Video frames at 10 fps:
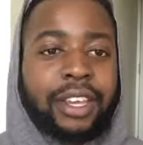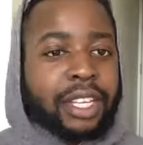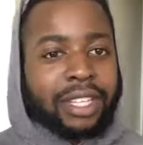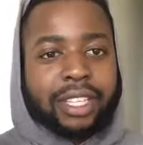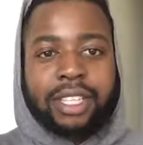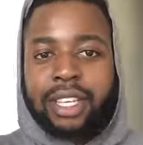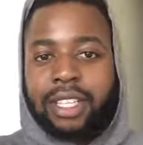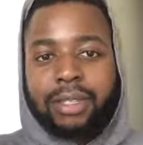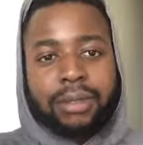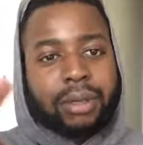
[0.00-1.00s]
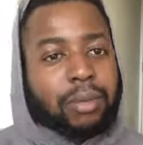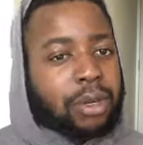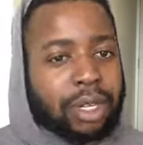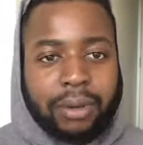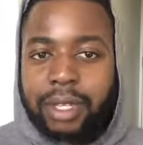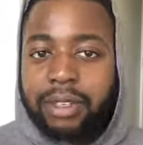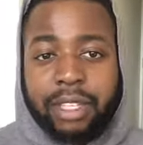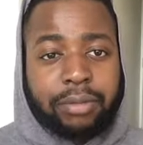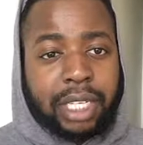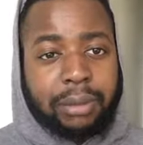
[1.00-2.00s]
You can, you can it in the morning or
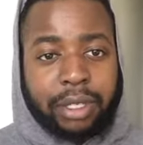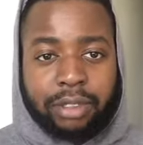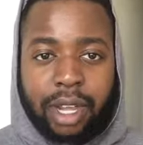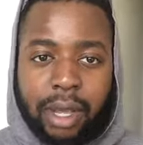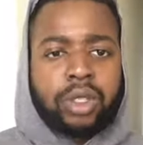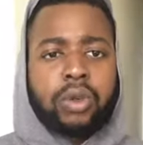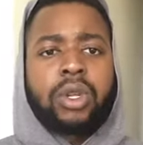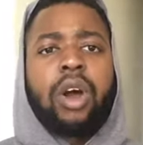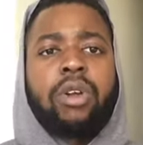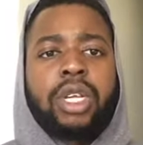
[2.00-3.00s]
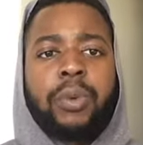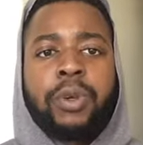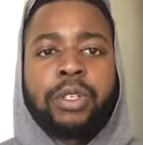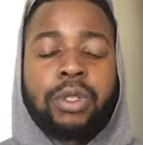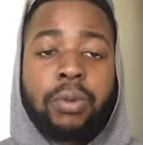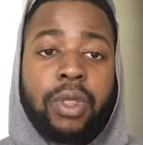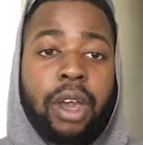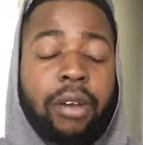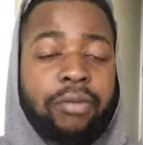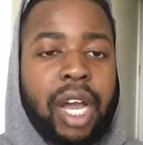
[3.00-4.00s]
evening pretty much, right? So not only are we consumed with
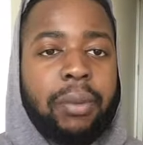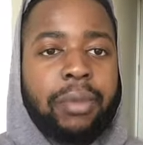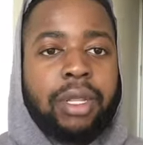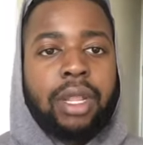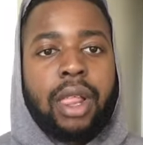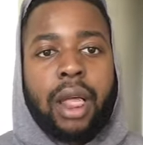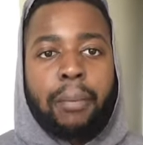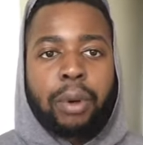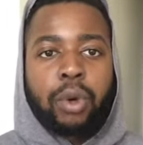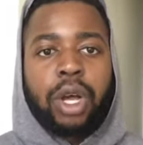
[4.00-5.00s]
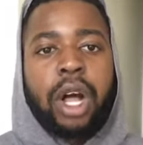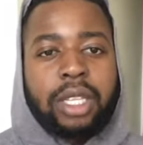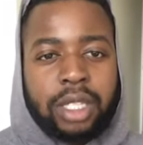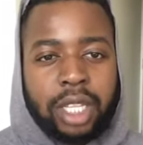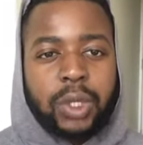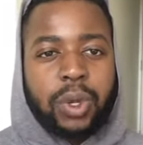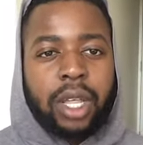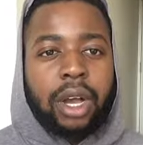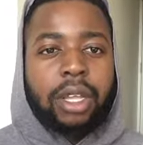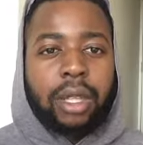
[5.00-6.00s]
our environment, but we're constantly
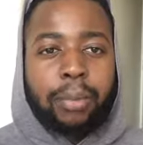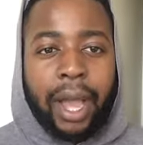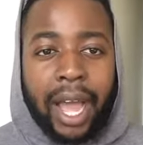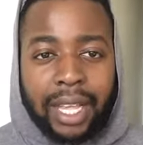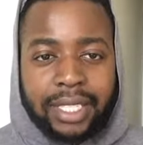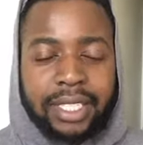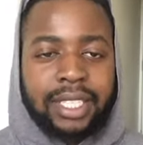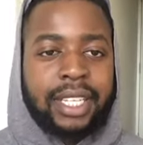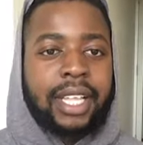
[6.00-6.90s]
dwelling on the past.